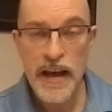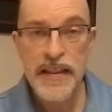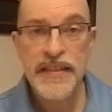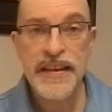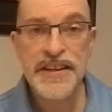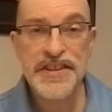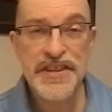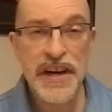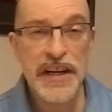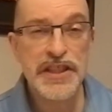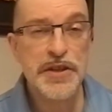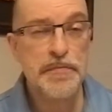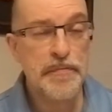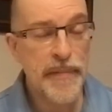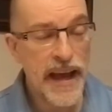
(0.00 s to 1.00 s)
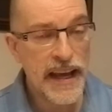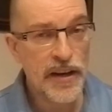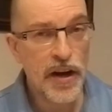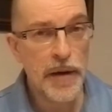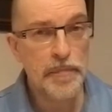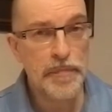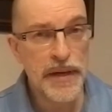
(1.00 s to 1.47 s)
the judge may
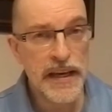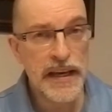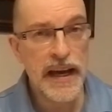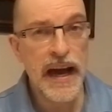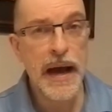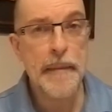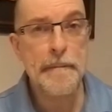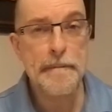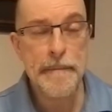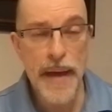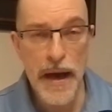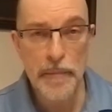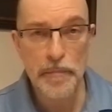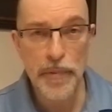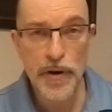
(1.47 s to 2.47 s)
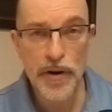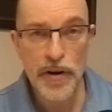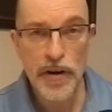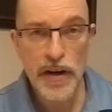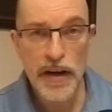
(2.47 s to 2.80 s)
not be a member